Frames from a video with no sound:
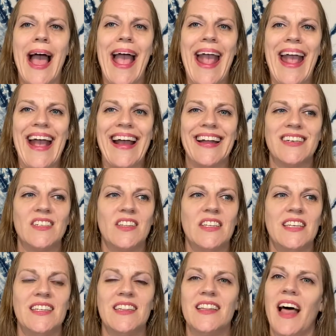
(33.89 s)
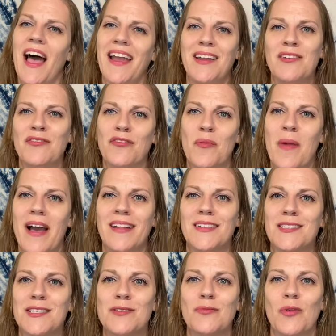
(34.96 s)
And the line from
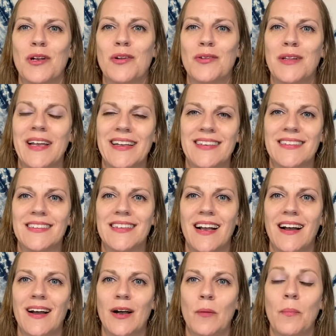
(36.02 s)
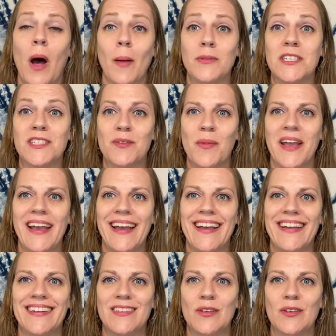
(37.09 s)
Alice in Wonderland popped into my head.